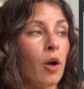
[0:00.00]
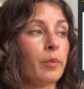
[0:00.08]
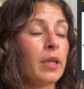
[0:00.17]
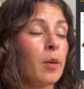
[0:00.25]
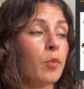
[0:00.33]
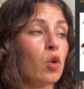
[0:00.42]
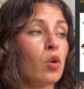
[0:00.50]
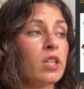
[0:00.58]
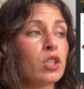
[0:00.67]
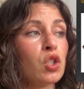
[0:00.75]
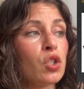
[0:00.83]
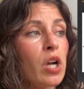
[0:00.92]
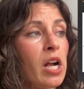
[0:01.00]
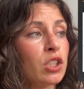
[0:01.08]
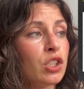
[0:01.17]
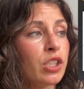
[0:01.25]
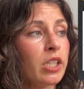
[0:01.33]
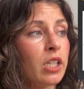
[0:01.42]
chemical
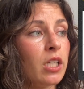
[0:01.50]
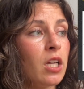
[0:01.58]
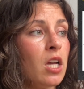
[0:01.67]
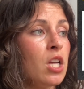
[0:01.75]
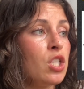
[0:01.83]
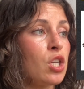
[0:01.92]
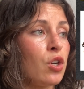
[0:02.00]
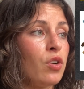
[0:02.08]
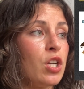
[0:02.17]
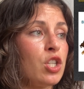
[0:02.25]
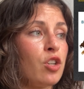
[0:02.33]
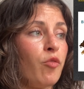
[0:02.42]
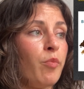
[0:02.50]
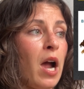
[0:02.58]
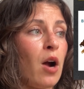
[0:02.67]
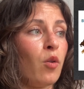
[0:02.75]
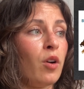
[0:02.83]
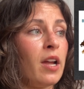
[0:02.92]
extraction, generation of
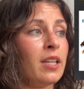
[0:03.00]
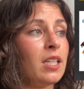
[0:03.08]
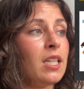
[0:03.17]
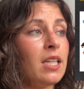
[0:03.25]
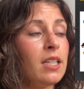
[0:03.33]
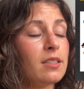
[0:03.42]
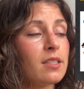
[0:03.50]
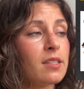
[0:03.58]
power and heat.